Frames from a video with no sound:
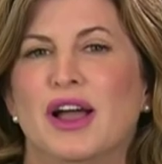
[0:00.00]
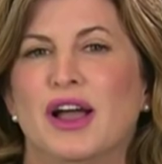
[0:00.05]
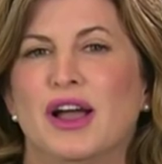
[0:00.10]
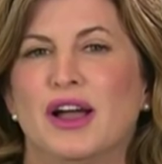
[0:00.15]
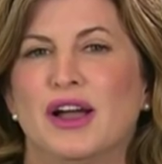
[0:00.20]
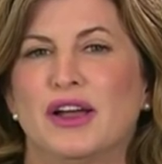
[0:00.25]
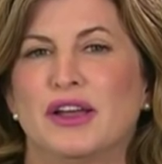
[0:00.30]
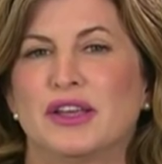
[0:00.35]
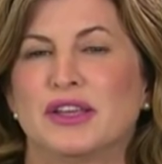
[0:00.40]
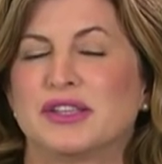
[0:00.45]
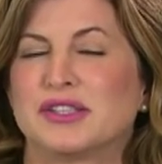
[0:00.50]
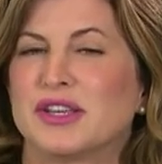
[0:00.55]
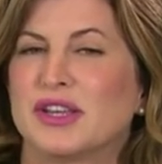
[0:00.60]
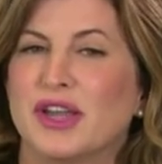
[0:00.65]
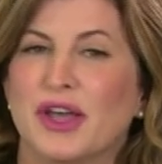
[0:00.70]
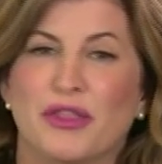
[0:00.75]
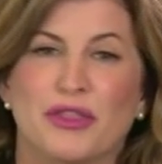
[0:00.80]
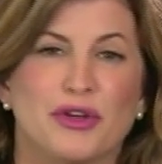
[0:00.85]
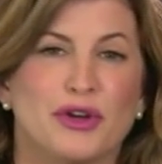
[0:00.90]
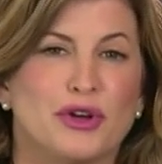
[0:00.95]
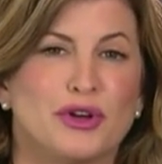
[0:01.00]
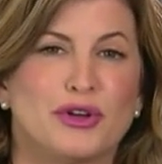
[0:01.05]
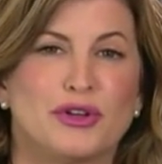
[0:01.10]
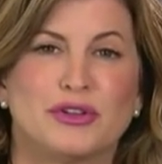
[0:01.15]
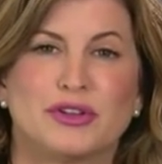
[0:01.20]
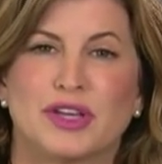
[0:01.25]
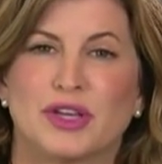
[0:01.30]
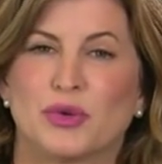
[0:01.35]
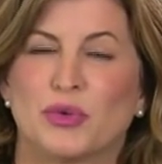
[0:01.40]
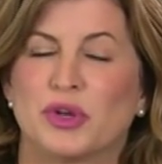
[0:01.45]
uh, is
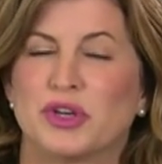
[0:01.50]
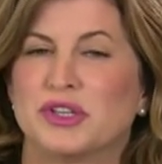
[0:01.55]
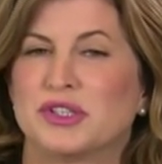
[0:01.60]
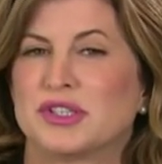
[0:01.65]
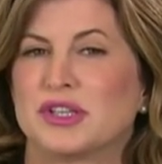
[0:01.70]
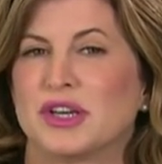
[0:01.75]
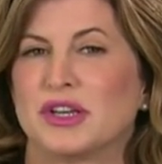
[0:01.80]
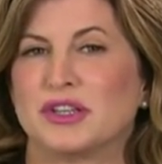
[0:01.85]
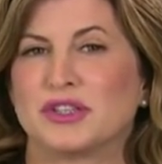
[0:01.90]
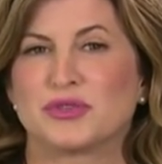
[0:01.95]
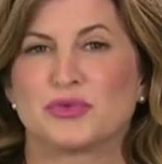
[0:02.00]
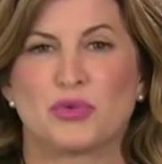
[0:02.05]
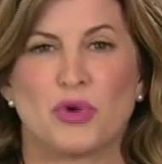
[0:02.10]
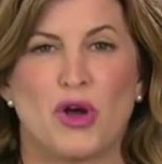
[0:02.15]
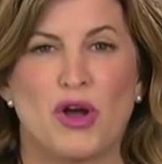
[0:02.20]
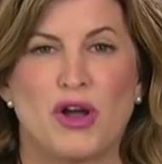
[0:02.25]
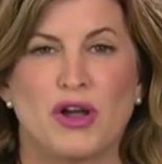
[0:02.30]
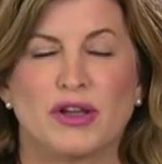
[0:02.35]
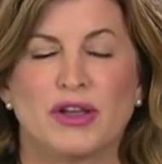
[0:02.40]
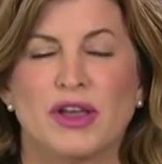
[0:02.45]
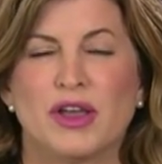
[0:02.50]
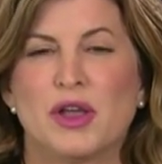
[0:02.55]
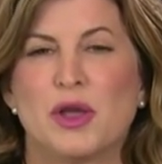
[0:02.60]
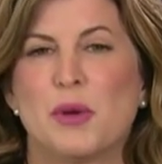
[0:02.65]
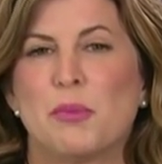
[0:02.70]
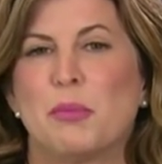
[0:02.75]
unethical and what he's done is wrong.